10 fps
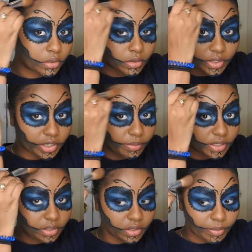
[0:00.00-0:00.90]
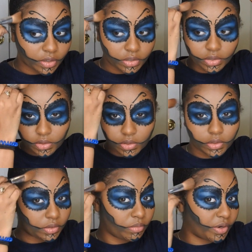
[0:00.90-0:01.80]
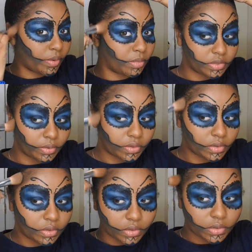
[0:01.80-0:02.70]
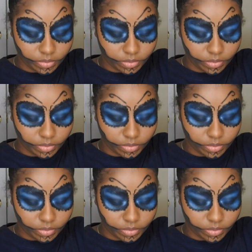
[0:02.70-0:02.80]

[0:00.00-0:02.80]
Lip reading: across my forehead, and now we're going to